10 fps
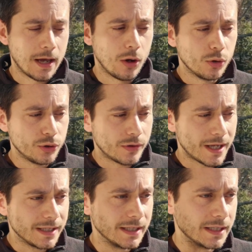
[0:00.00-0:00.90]
All you
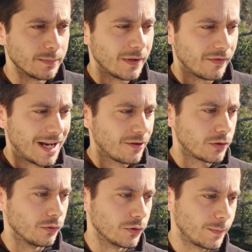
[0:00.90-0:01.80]
then need is a bit of an
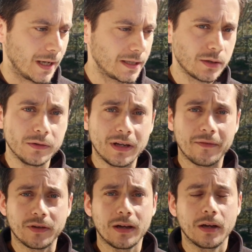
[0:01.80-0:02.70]
outdoor space, so if you
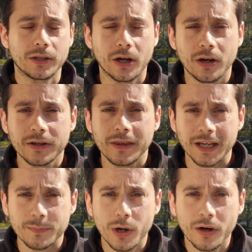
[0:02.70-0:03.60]
have a garden,
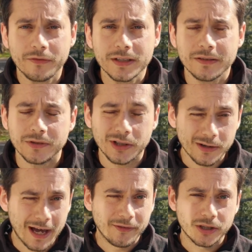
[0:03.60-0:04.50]
that's perfect. If you don't
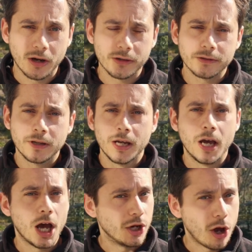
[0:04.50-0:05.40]
have a garden,
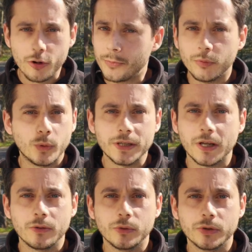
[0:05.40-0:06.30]
an open
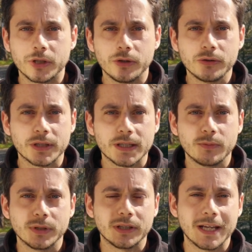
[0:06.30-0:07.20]
window will do, just see
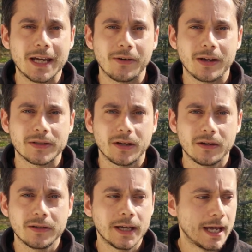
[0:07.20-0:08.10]
what you can hear
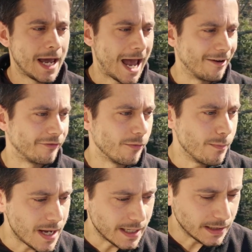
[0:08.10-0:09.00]
outside. And for
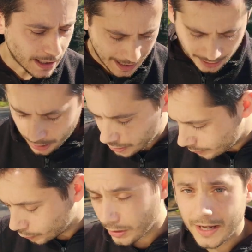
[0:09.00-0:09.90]
me, at home,
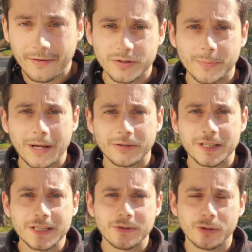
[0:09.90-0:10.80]
all I have is a
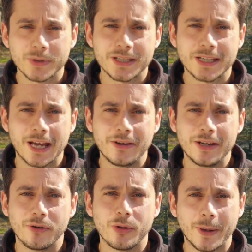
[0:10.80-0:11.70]
balcony, so I'll be sitting out
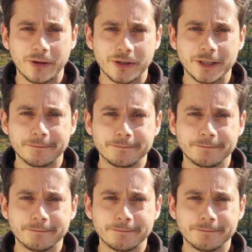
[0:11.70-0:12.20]
here on the balcony.